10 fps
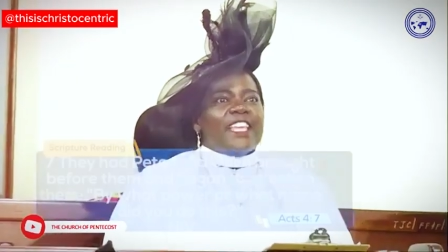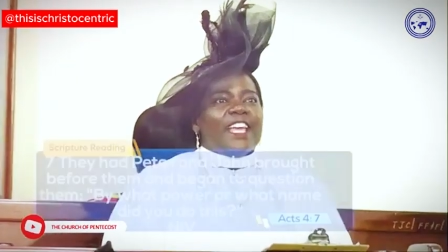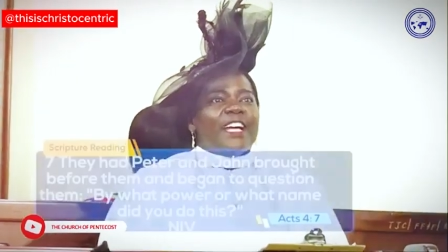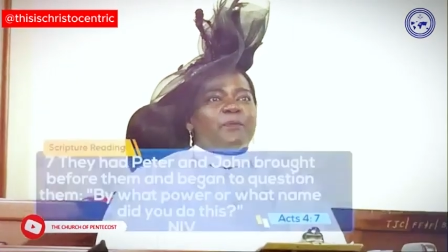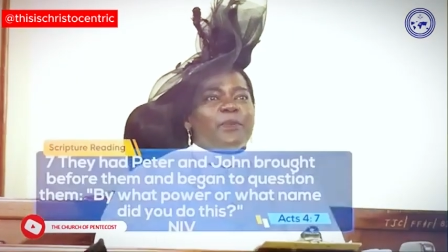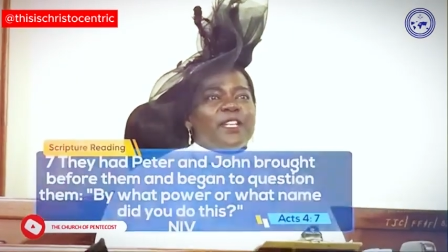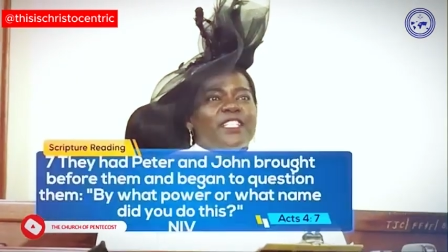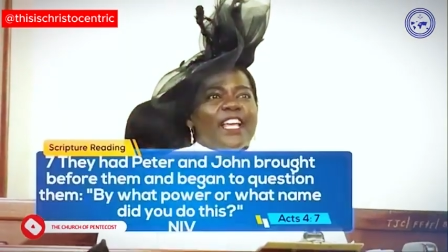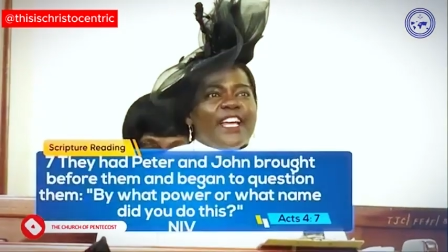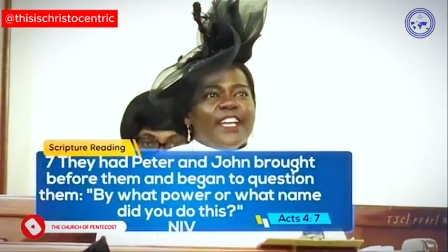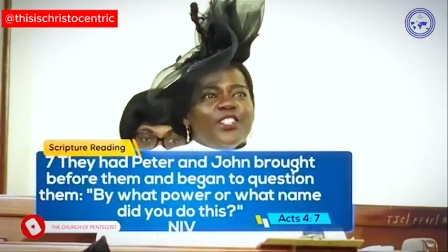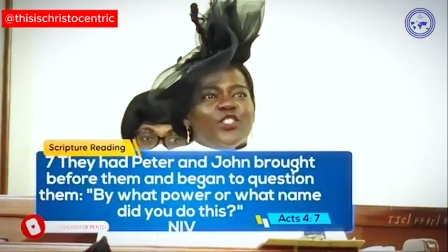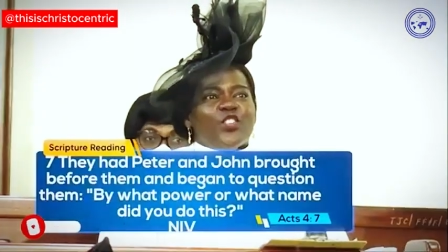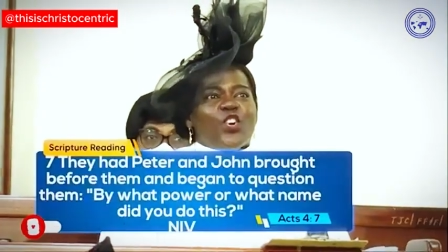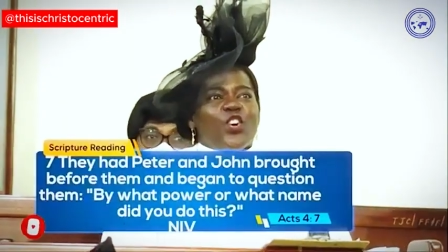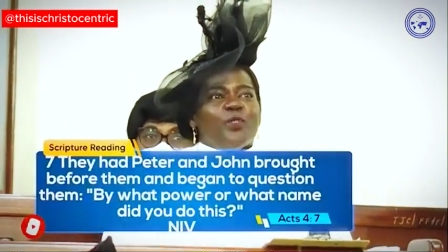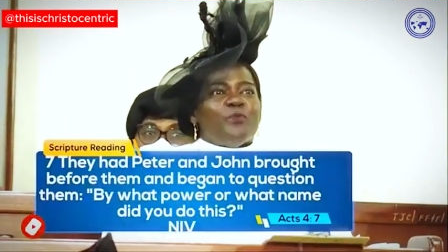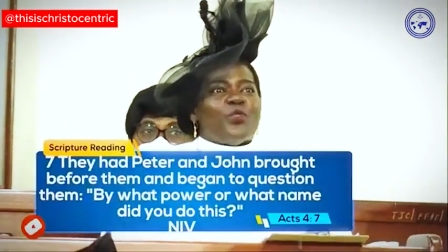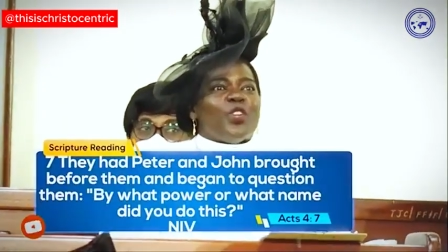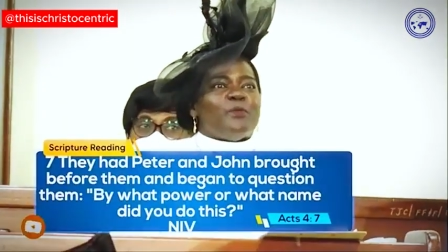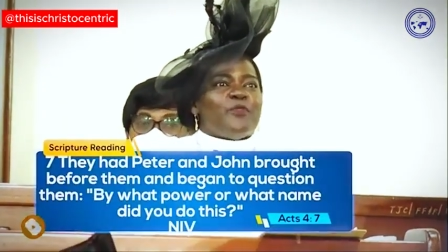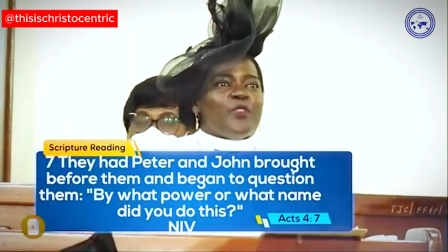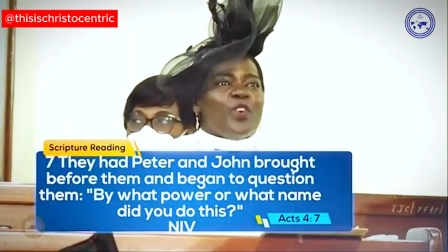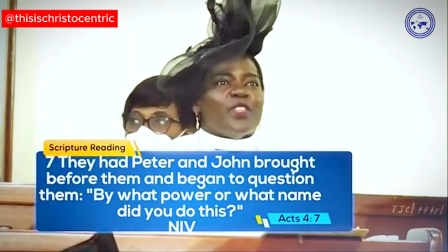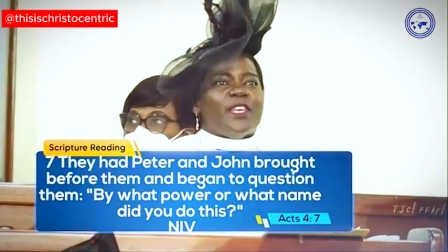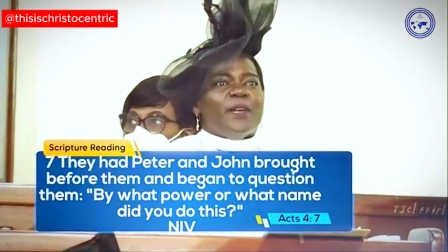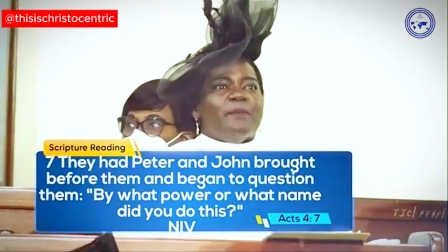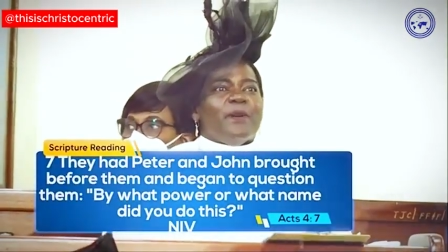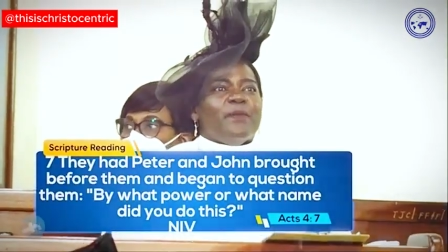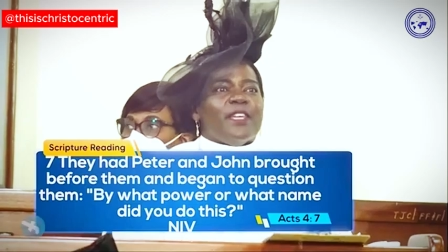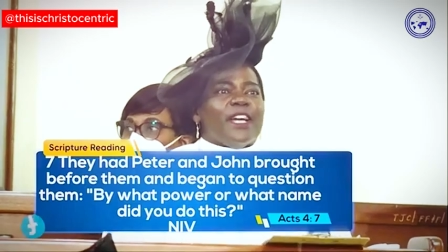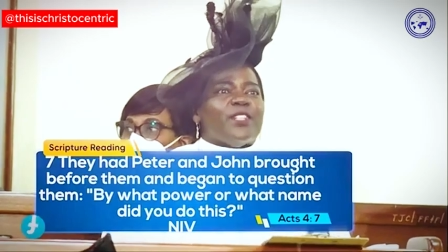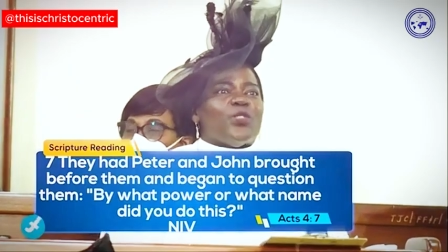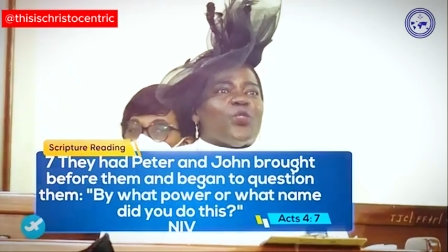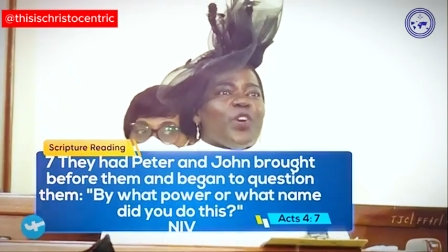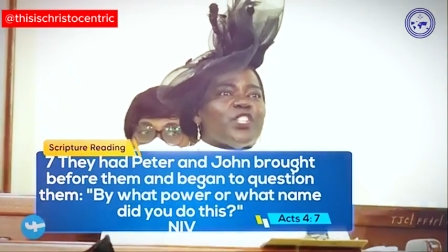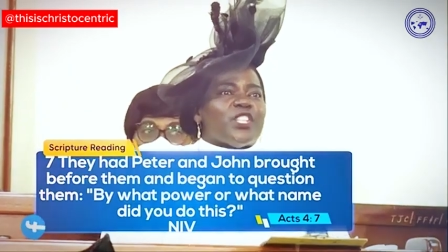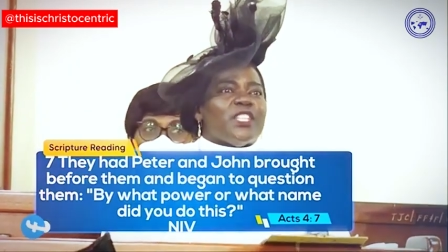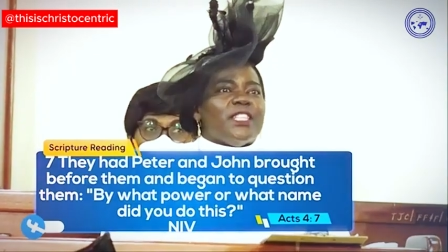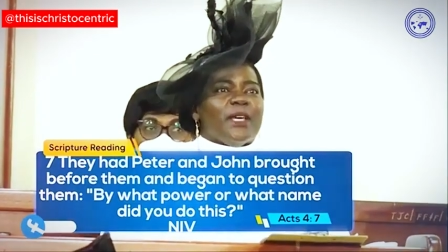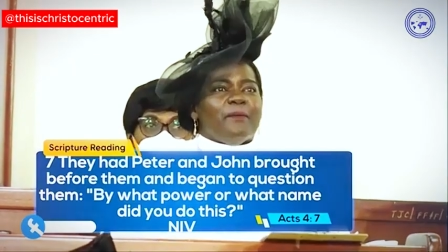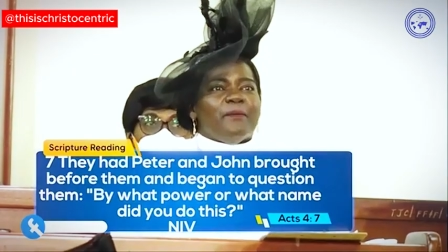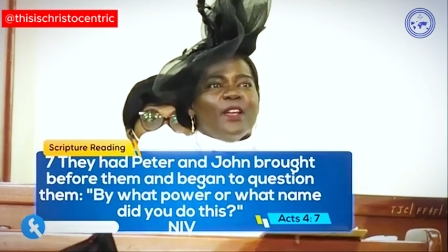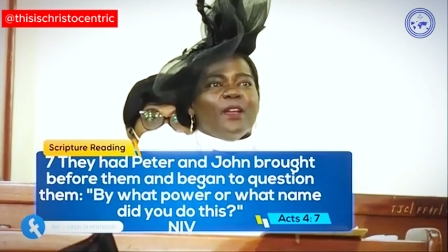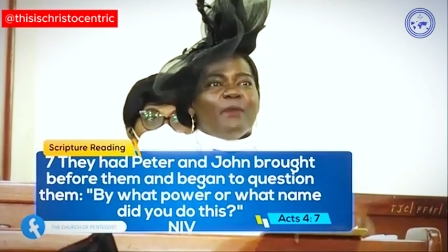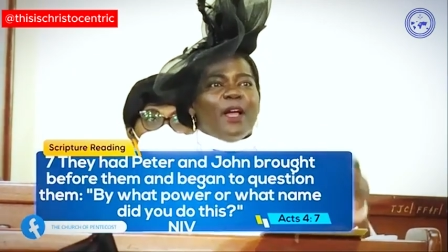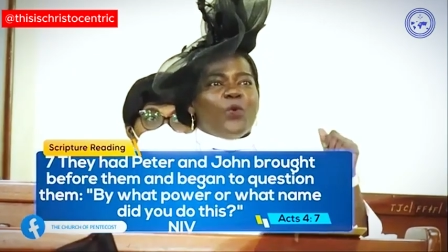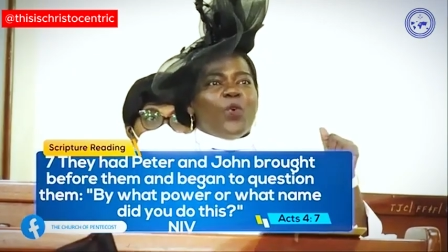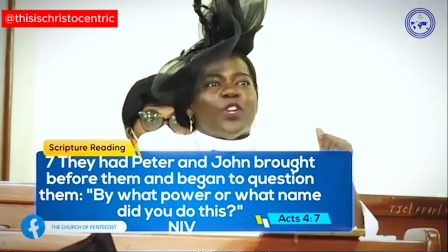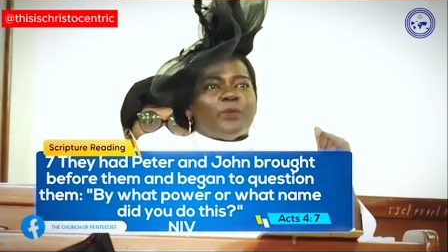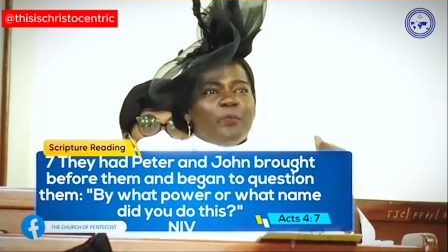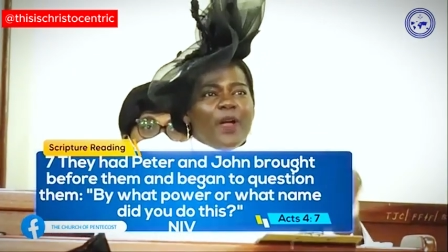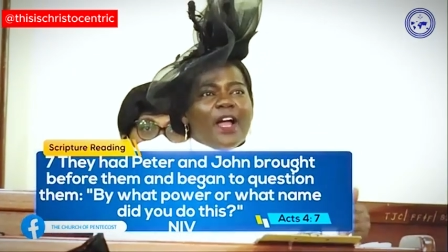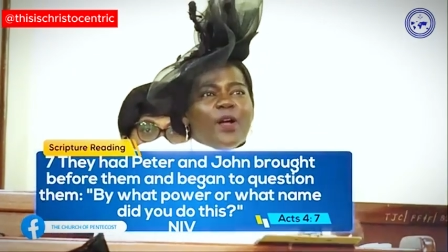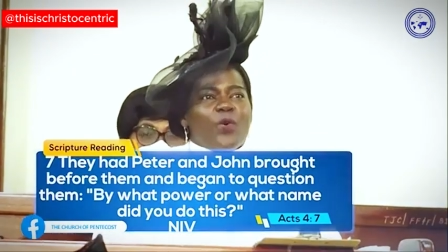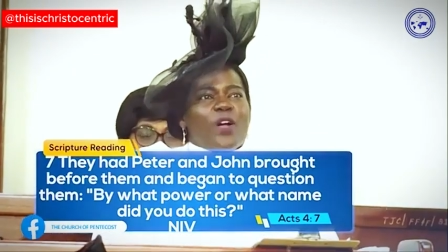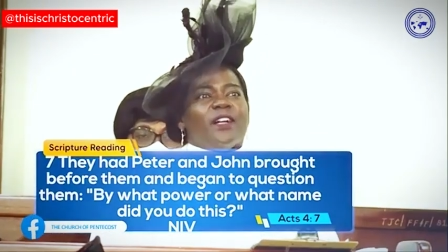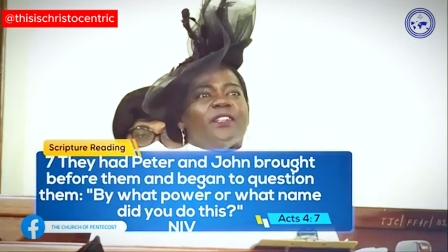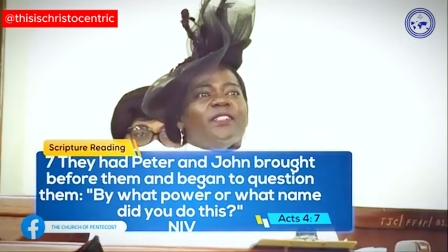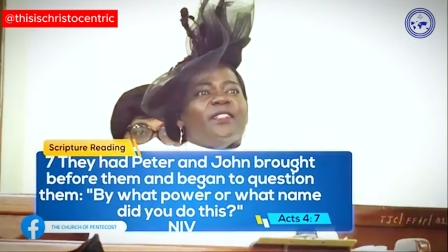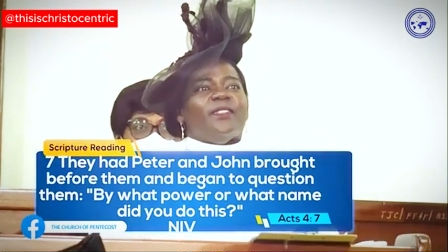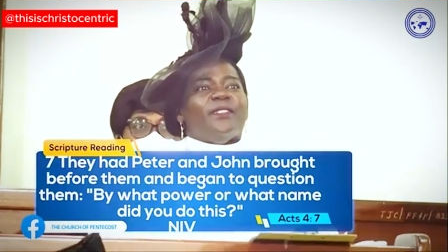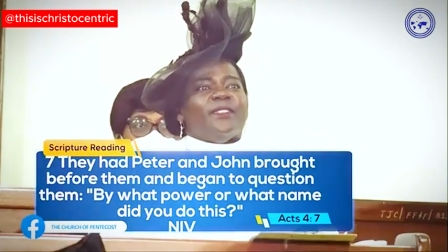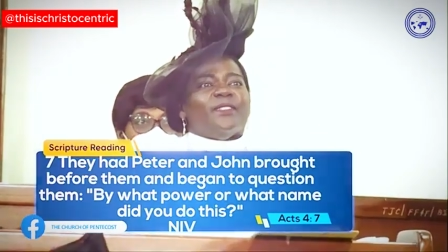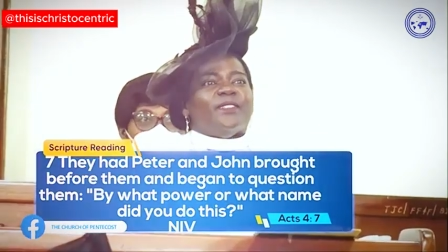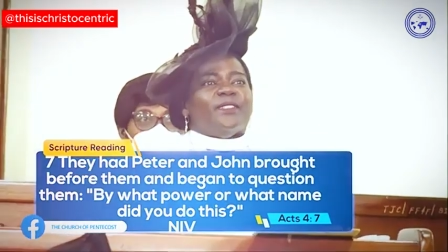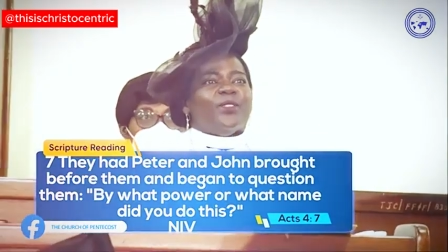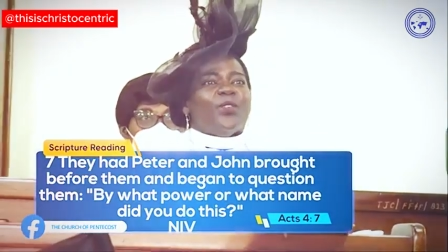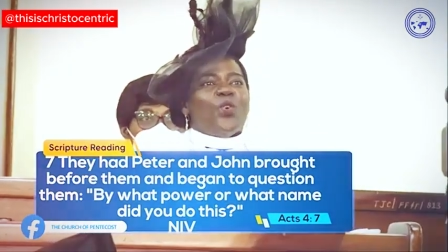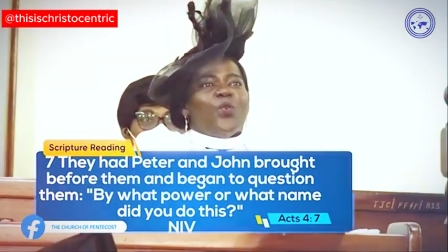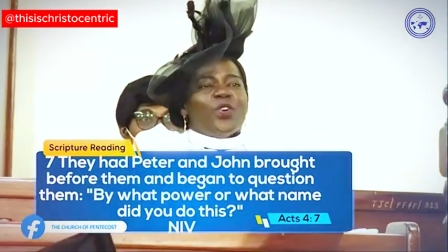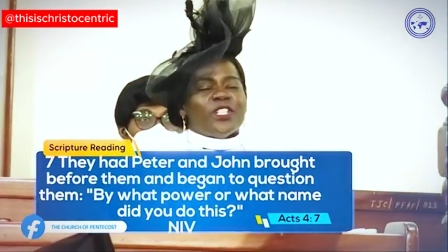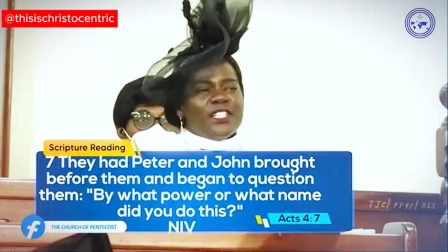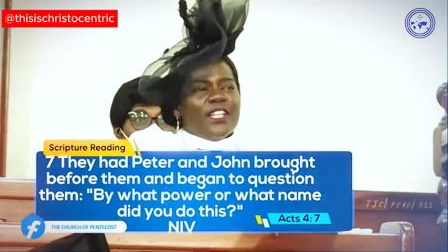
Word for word: They had Peter and John brought before them and began to question them. By what power? They didn't